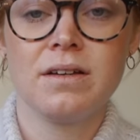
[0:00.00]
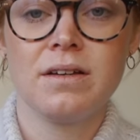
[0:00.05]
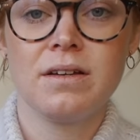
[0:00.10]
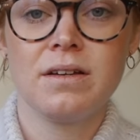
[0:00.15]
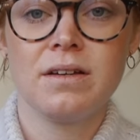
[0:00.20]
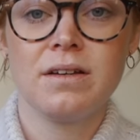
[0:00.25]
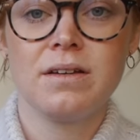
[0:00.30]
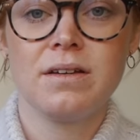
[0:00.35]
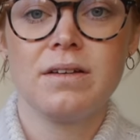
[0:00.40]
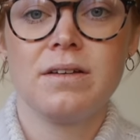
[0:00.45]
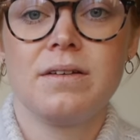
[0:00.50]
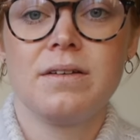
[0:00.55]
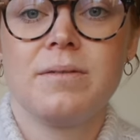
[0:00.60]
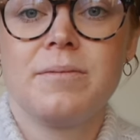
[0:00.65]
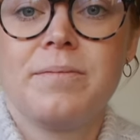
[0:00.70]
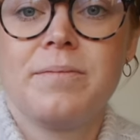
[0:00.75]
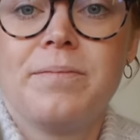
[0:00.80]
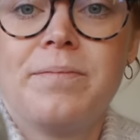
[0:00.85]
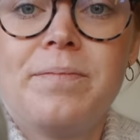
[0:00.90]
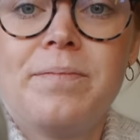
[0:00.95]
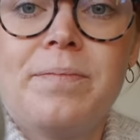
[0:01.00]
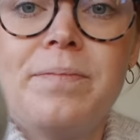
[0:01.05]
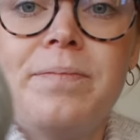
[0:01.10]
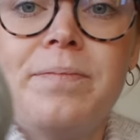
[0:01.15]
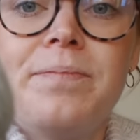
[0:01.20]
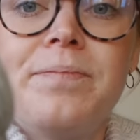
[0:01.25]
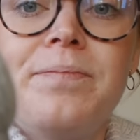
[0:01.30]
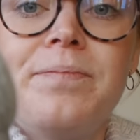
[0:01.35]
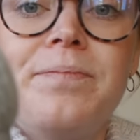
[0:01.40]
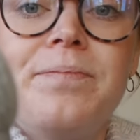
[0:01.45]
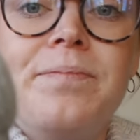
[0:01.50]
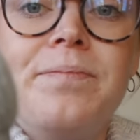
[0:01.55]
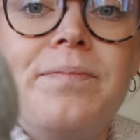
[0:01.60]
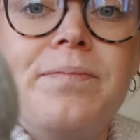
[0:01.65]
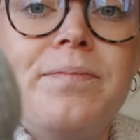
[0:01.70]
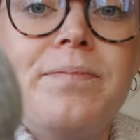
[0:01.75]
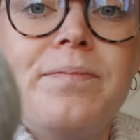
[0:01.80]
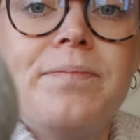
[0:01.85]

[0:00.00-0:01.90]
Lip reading: Nothing is said.